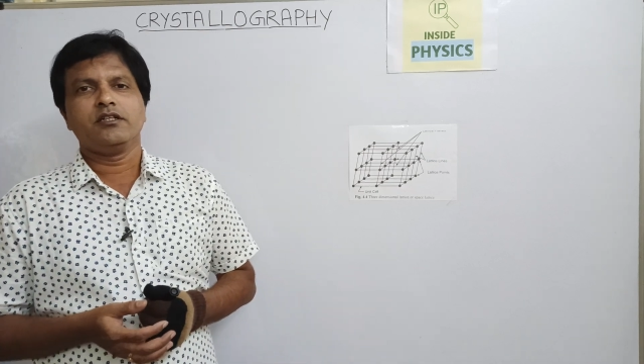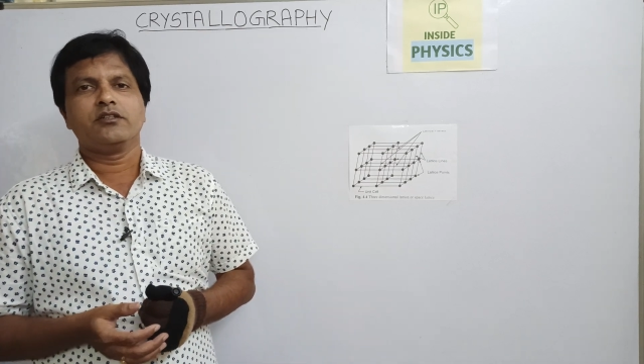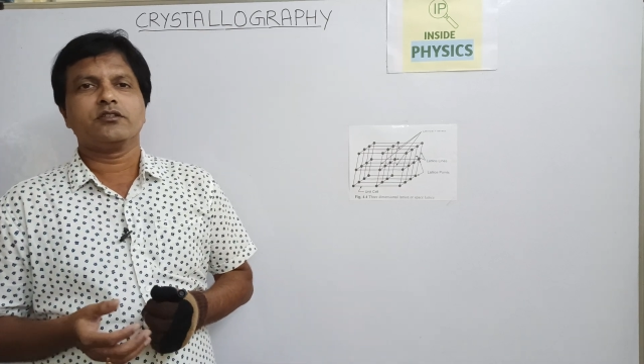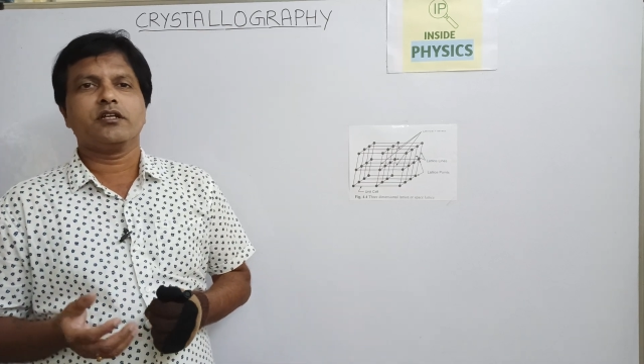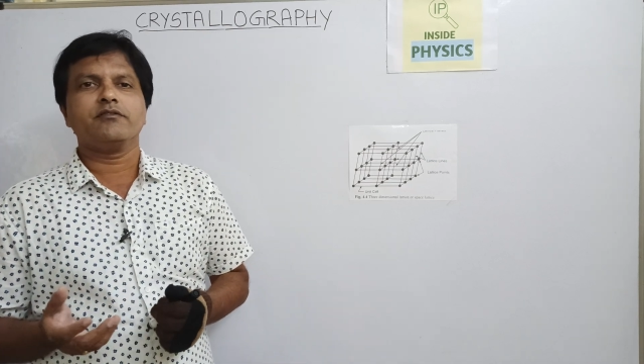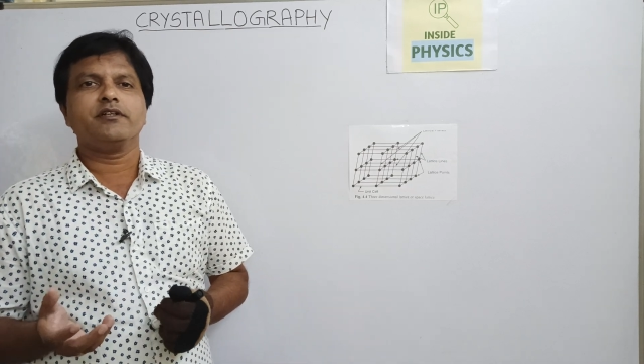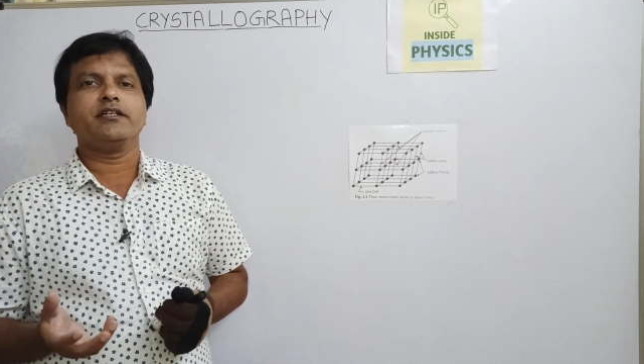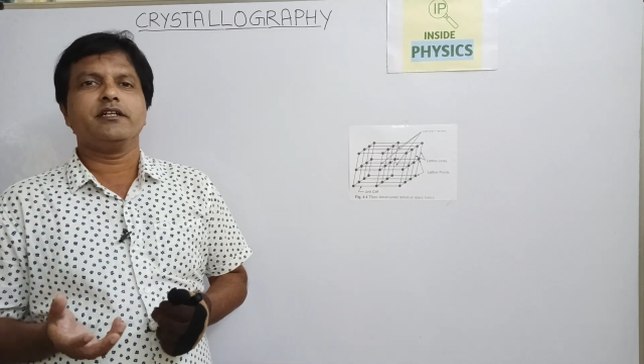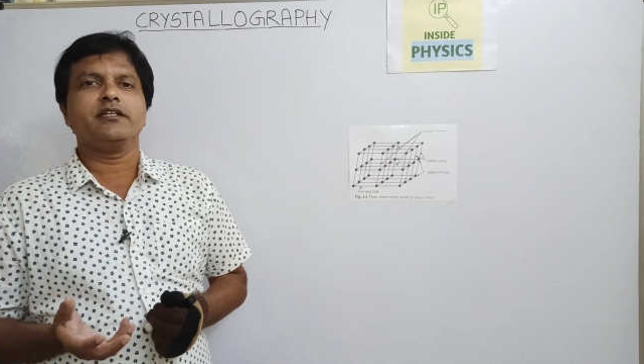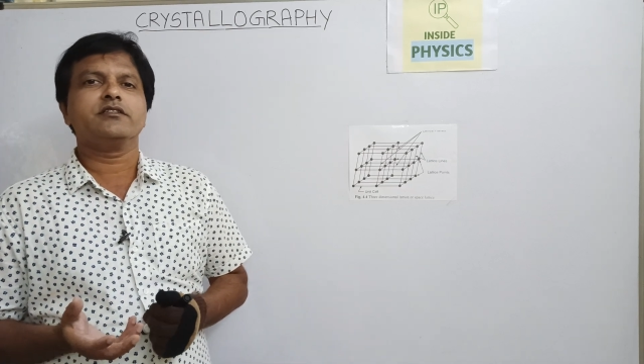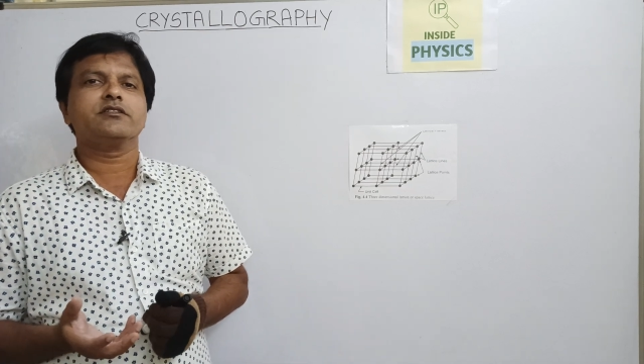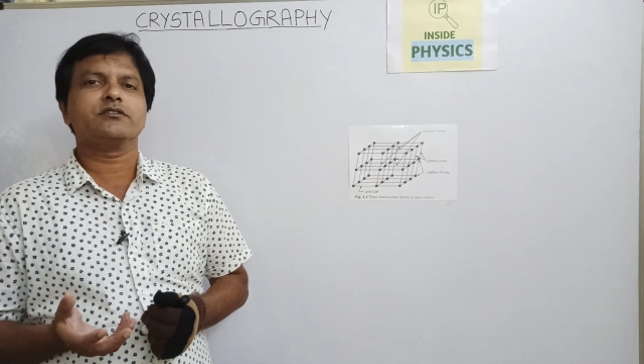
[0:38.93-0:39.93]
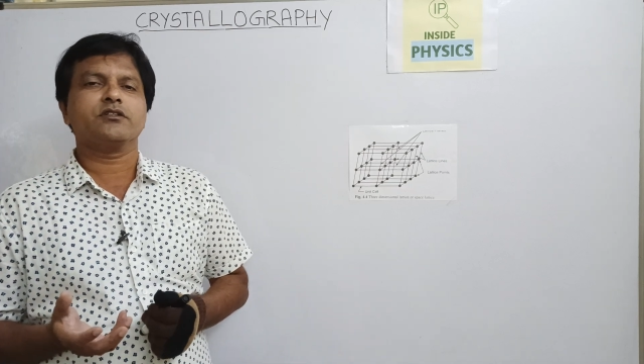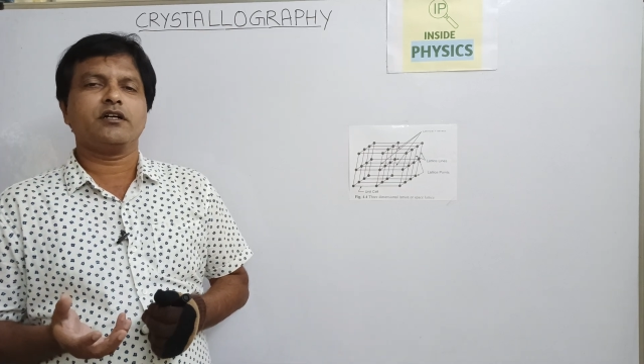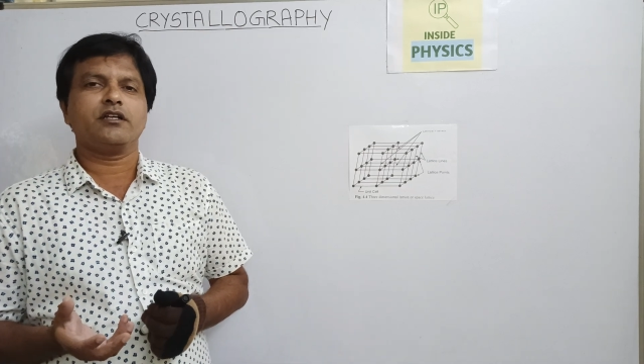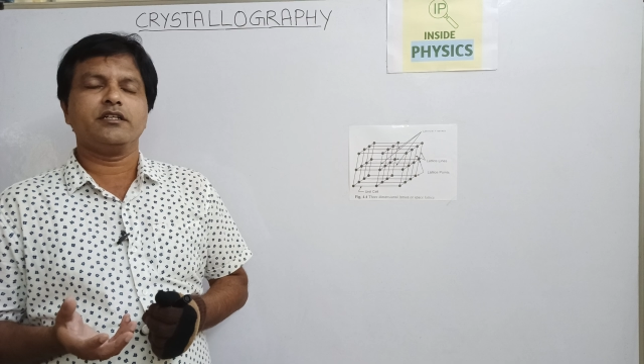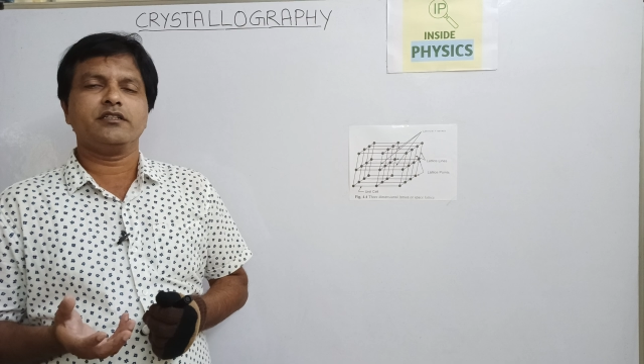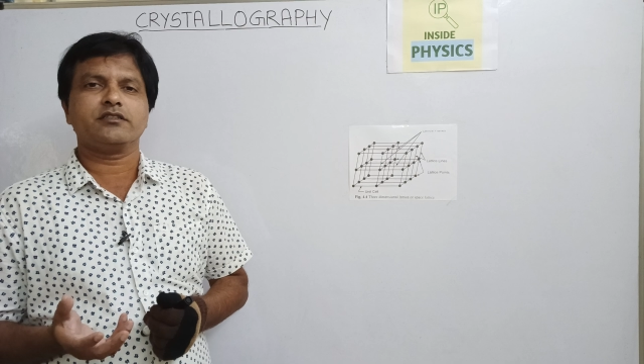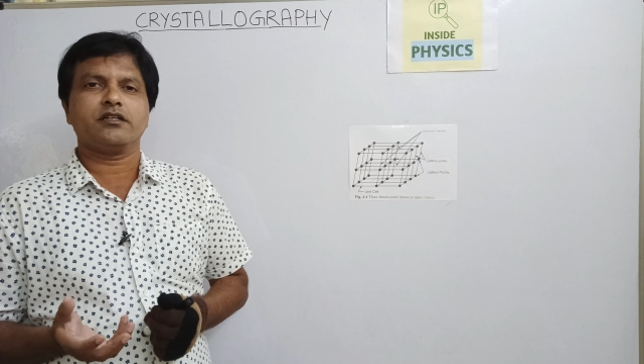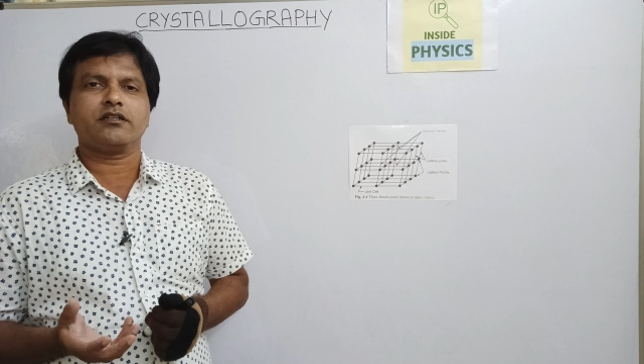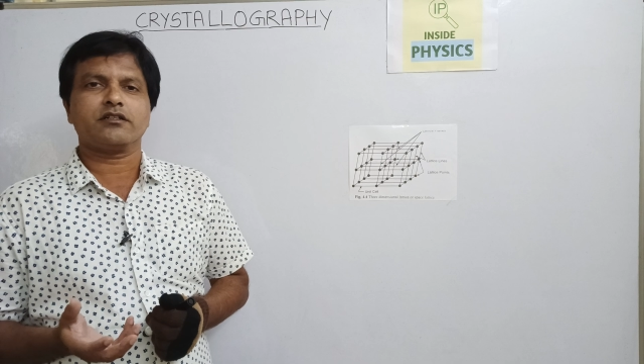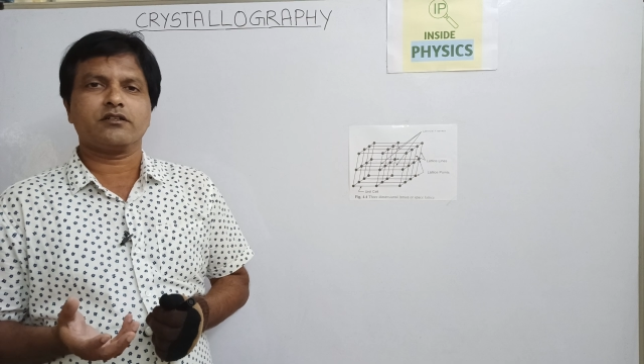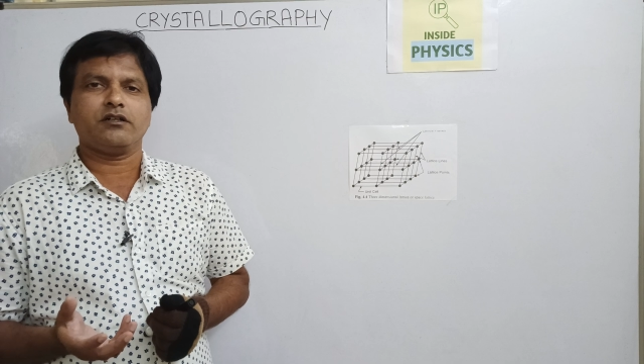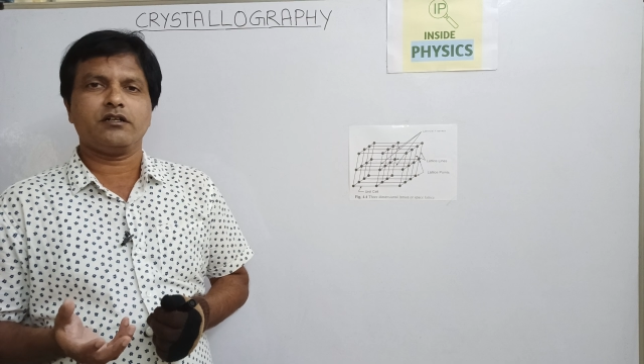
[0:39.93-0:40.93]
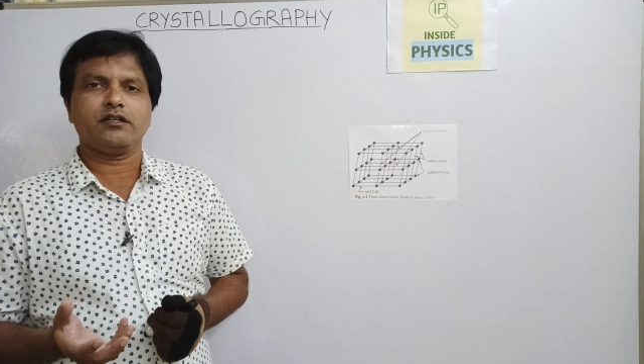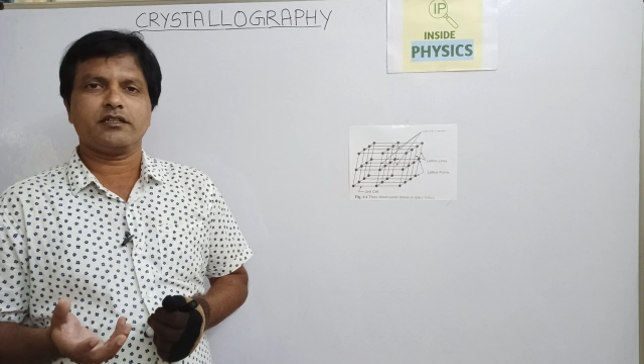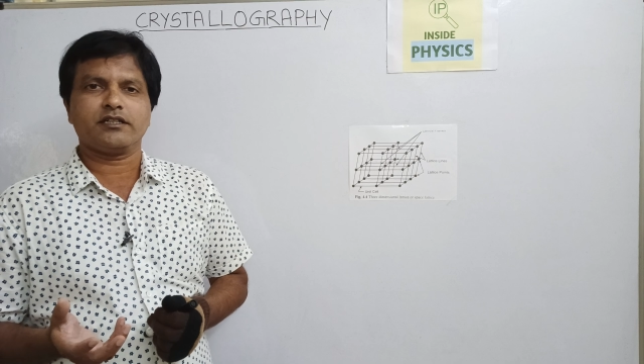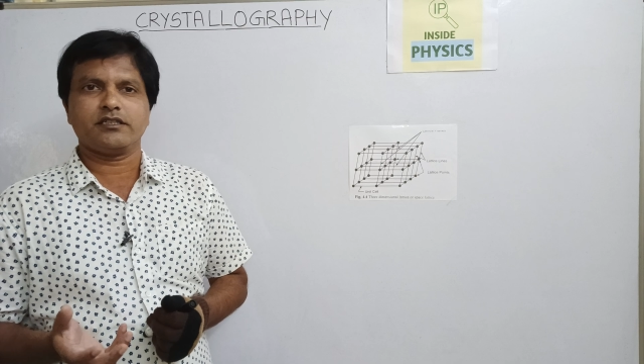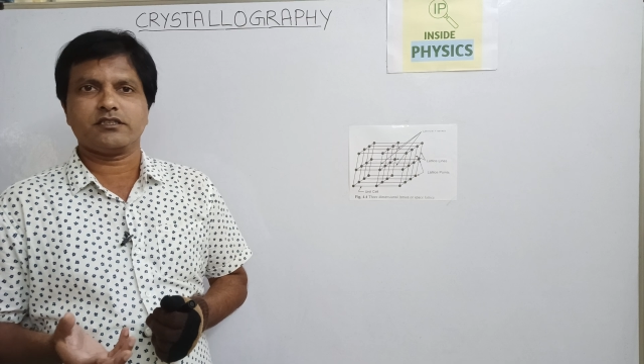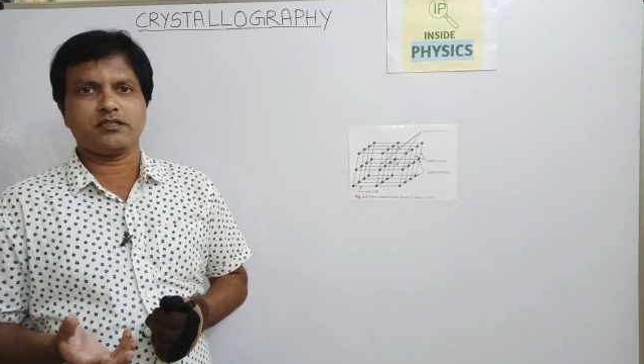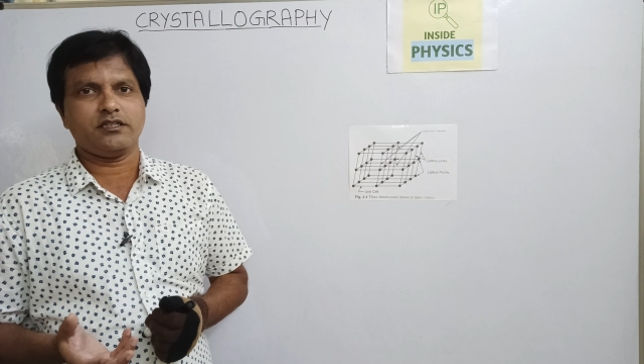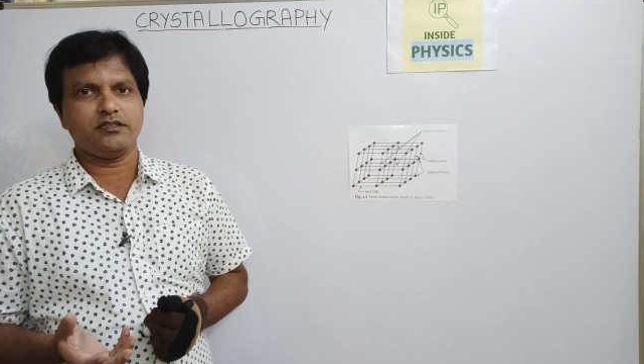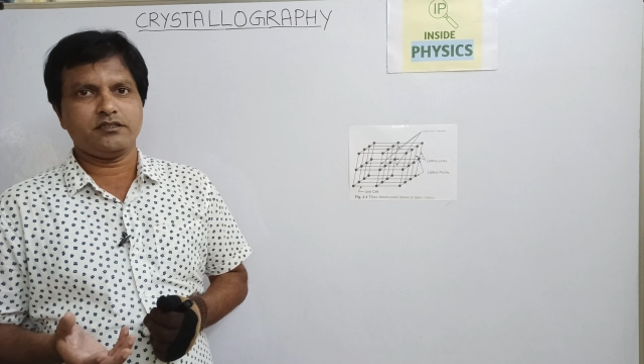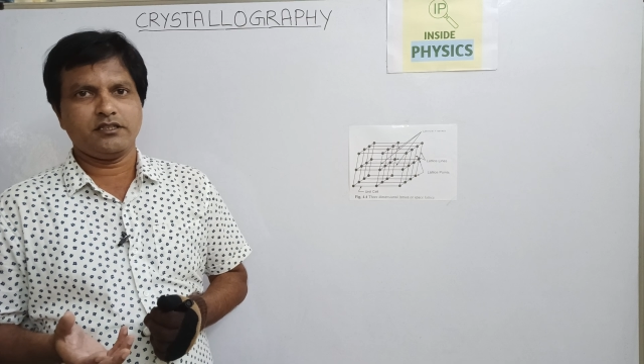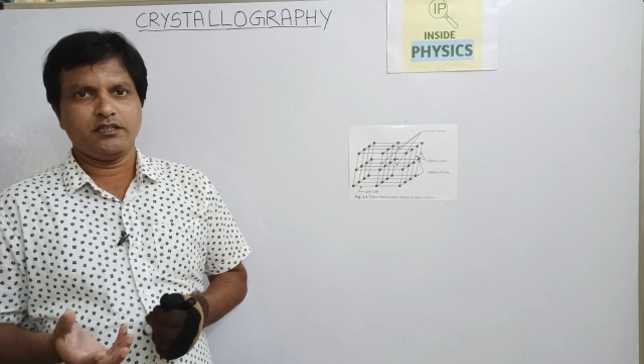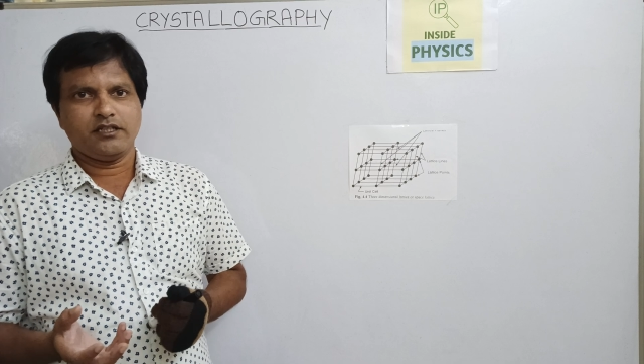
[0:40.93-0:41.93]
So nowadays solids are called crystals,